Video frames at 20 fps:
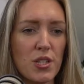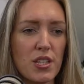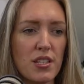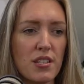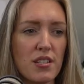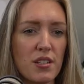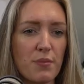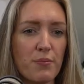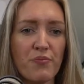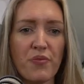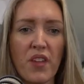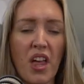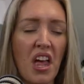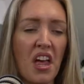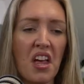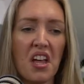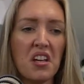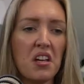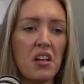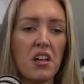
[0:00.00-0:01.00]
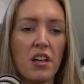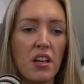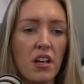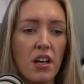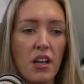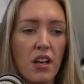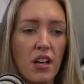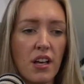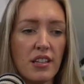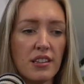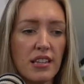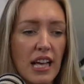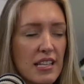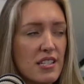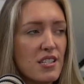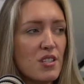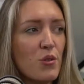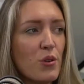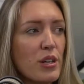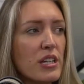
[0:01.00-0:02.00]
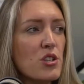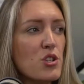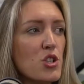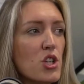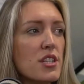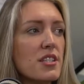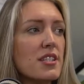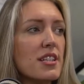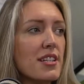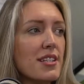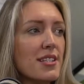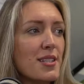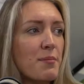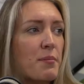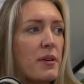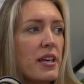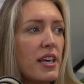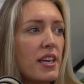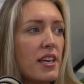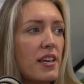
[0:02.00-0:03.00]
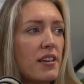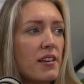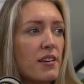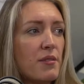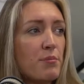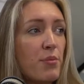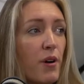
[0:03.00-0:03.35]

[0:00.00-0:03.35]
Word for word: system, that's not interesting to me, mm.